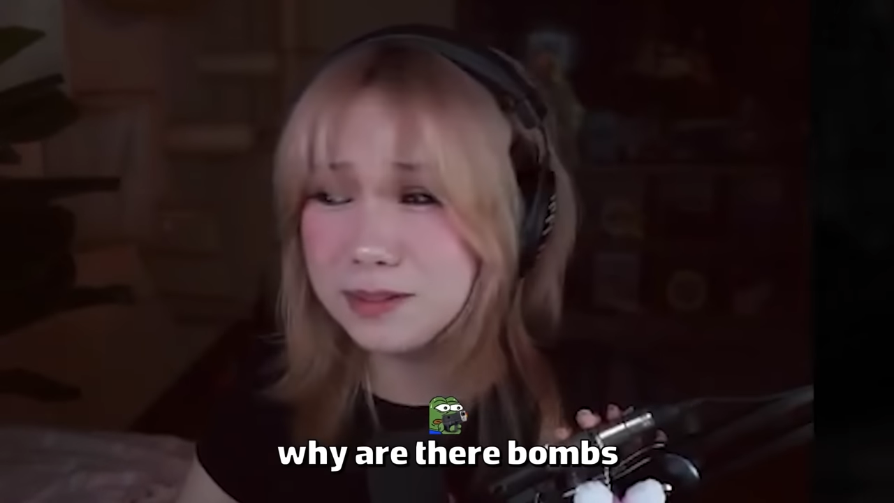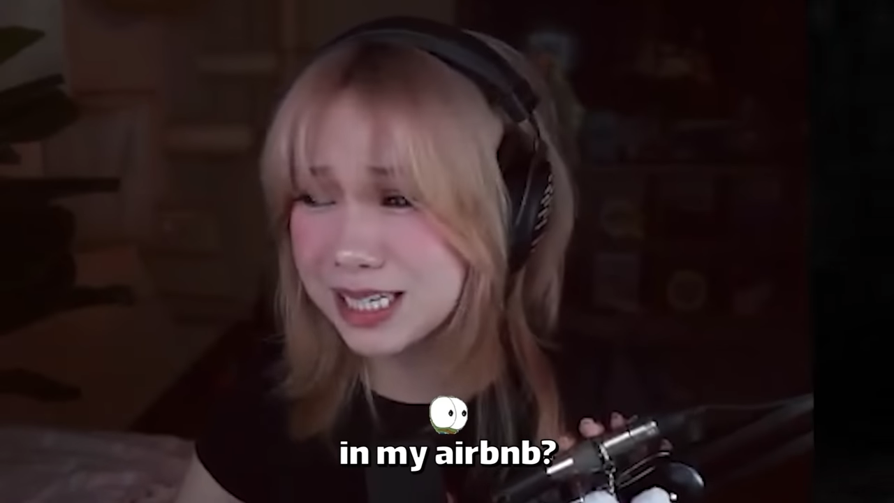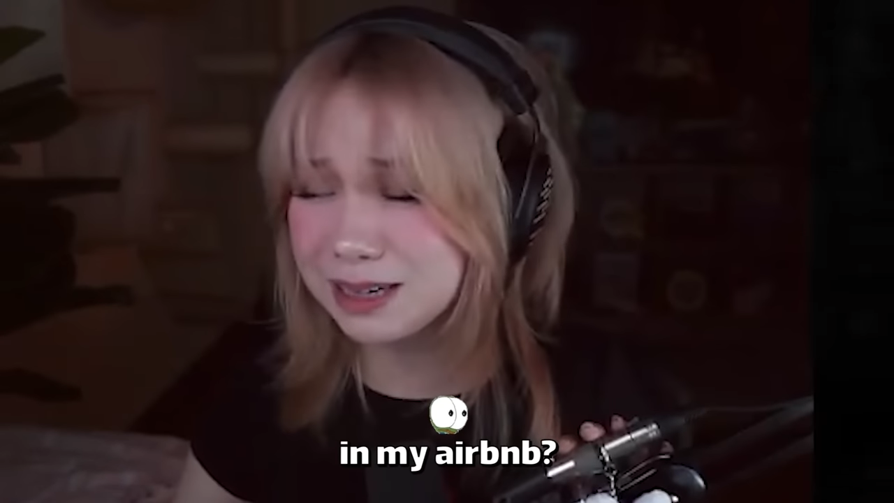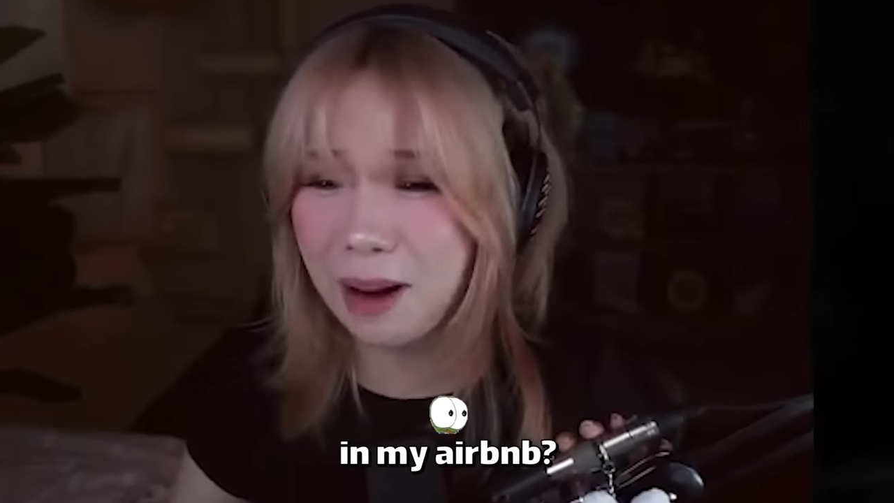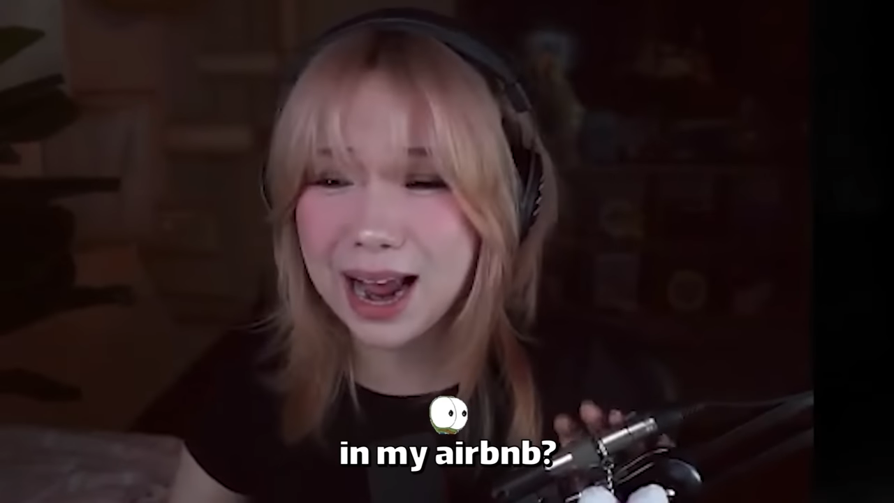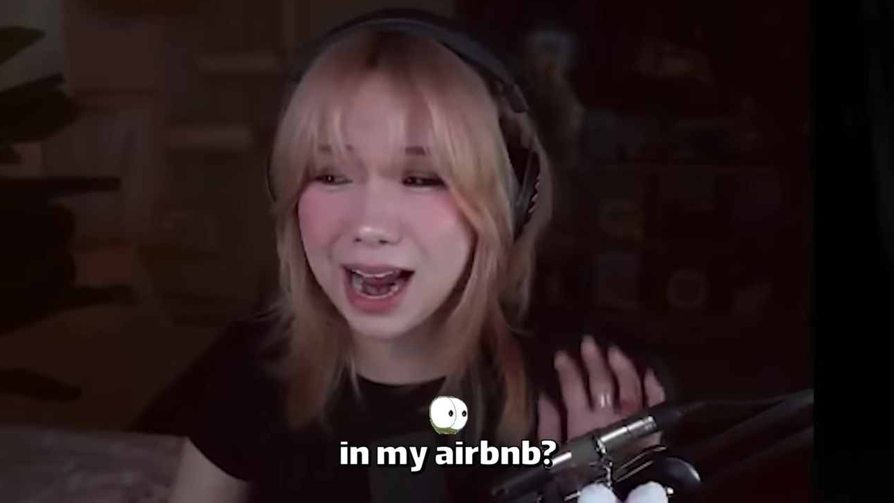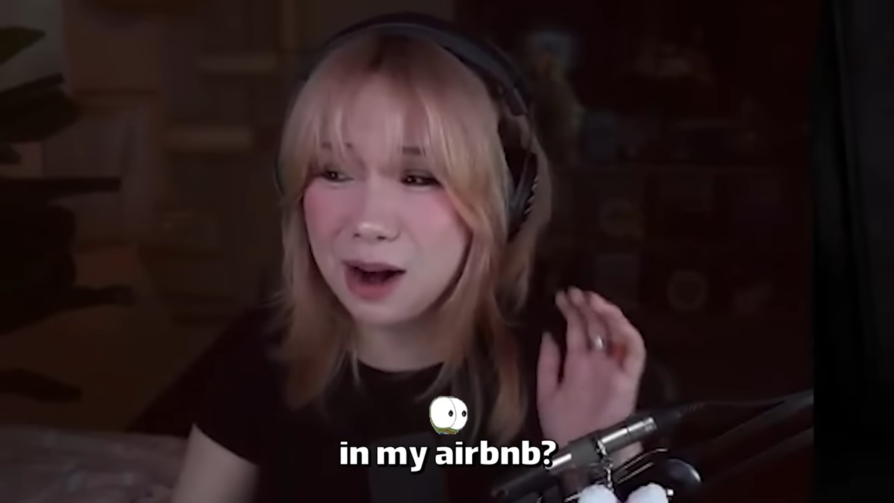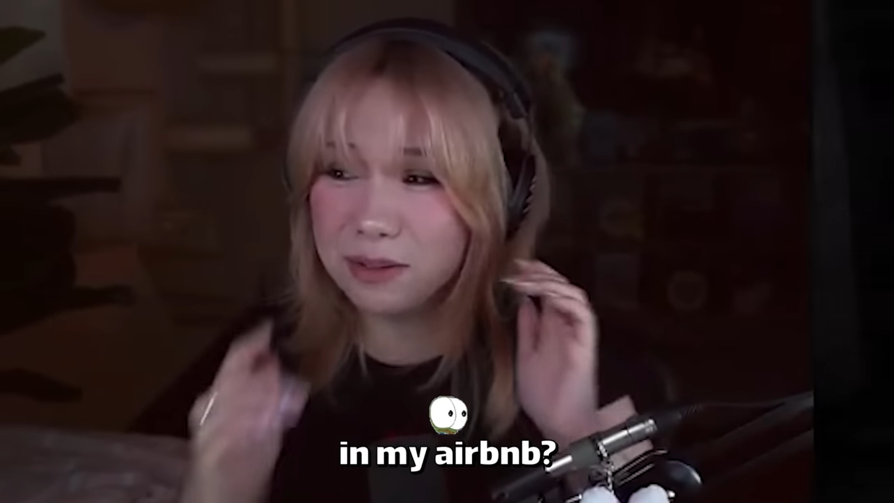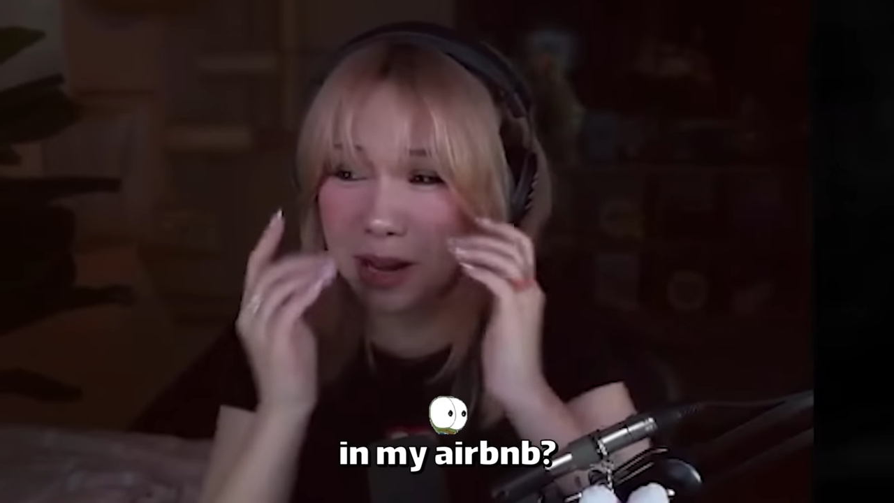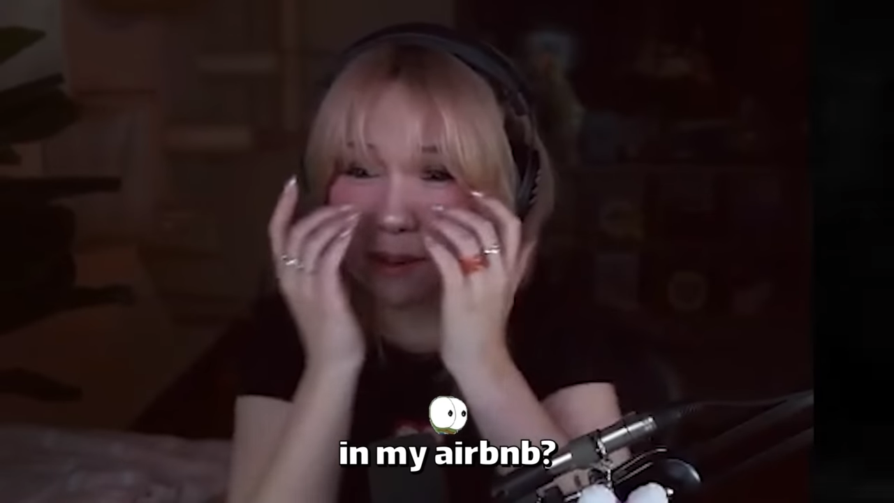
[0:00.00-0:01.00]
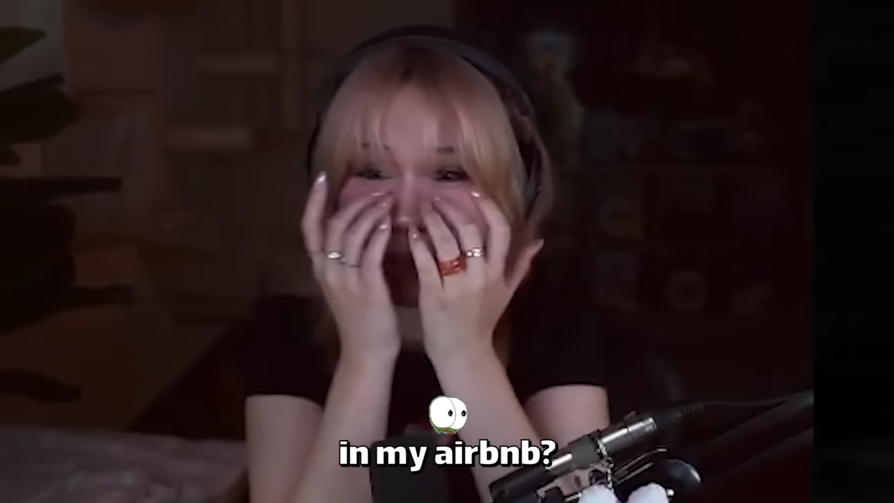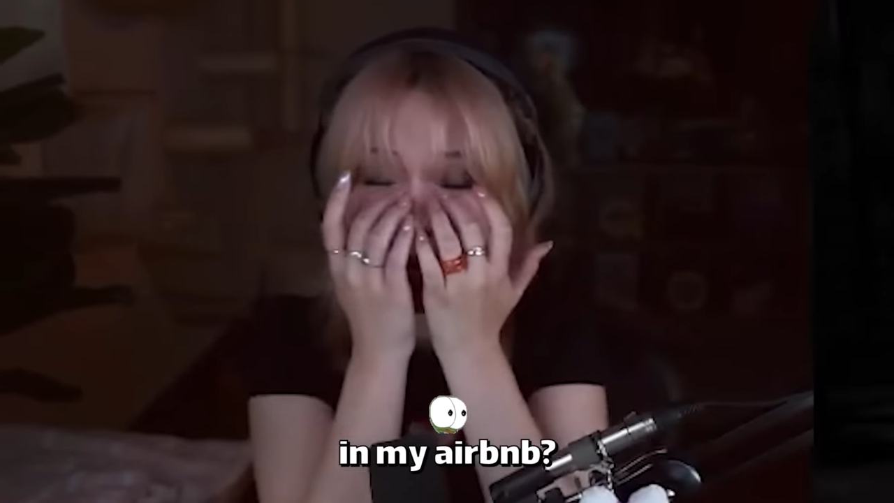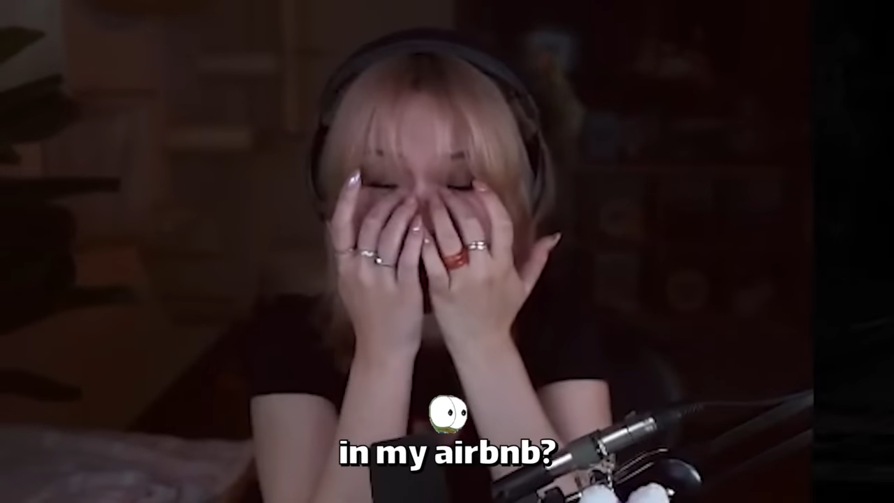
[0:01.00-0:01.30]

in my Airbnb?